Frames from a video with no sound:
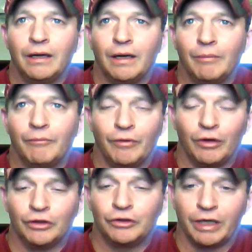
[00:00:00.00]
I'm
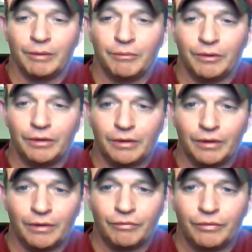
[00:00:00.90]
very ashamed
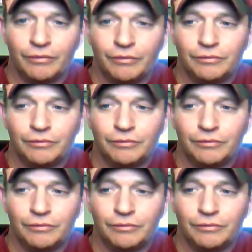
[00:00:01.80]
of